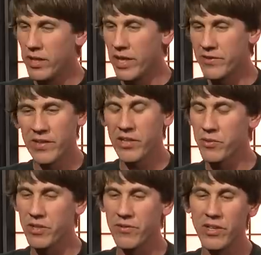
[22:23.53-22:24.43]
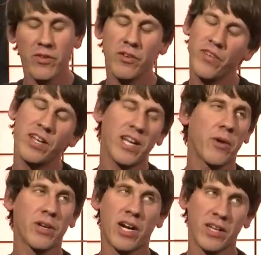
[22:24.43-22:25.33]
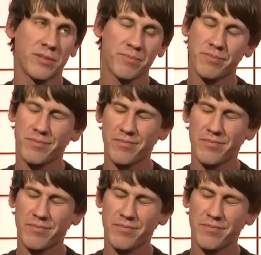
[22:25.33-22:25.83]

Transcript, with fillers: And so that's when you know, Naveen and I were kind of